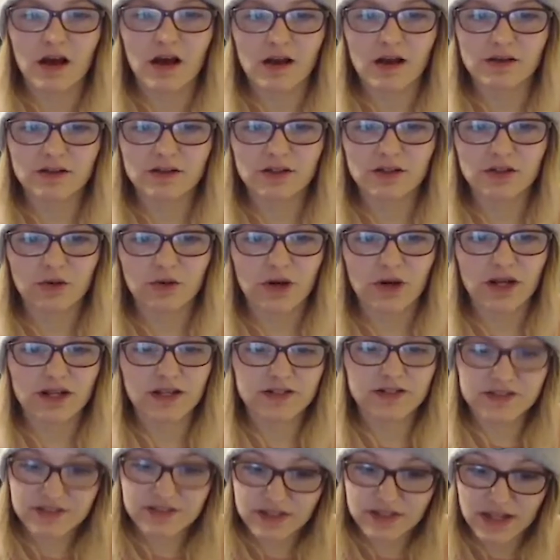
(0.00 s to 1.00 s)
you know, I
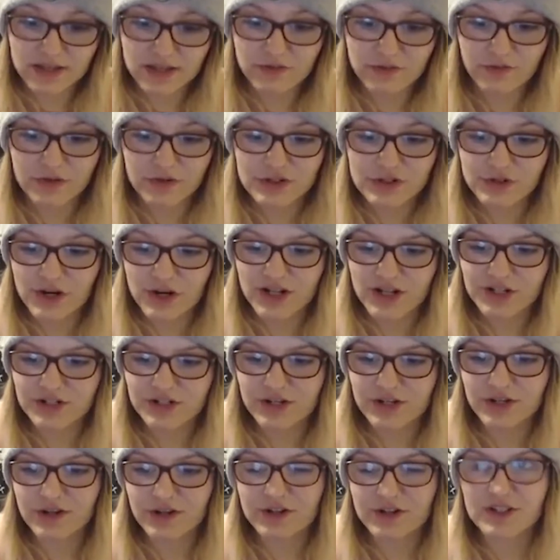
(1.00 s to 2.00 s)
understand the
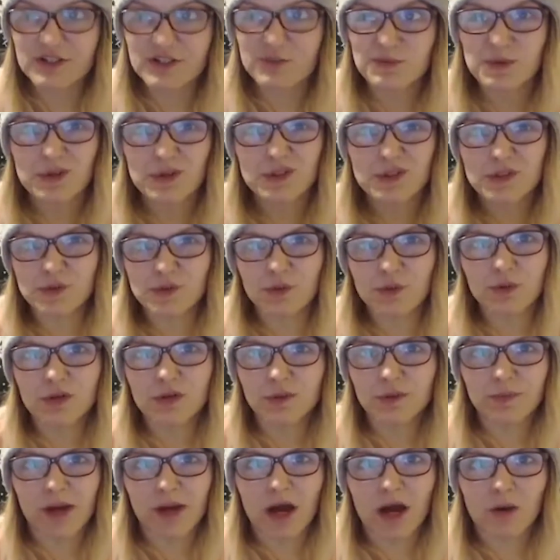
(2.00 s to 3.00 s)
frustration, and I just want to talk
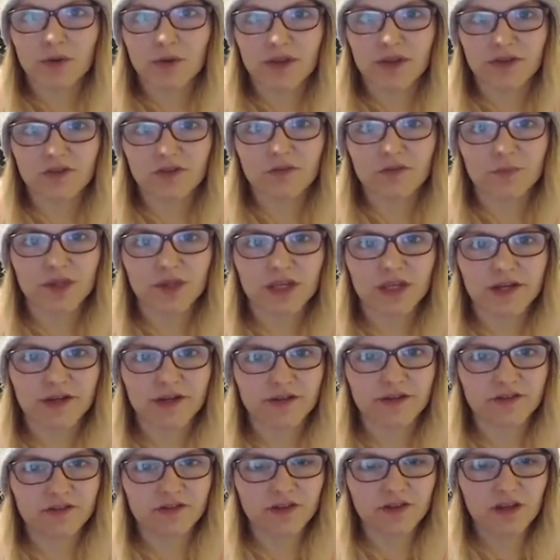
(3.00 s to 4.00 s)
about this
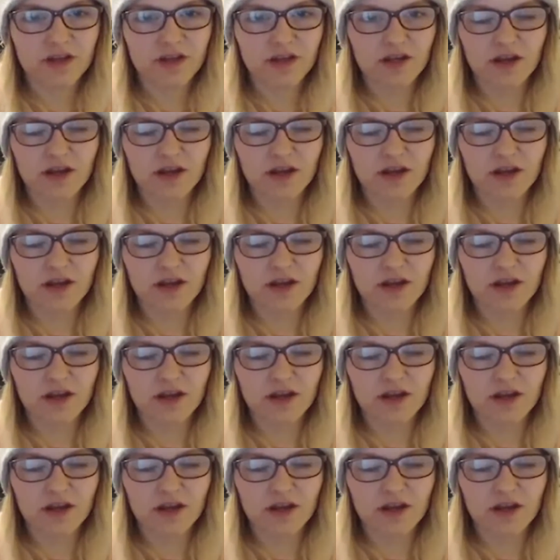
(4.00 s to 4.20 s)
because,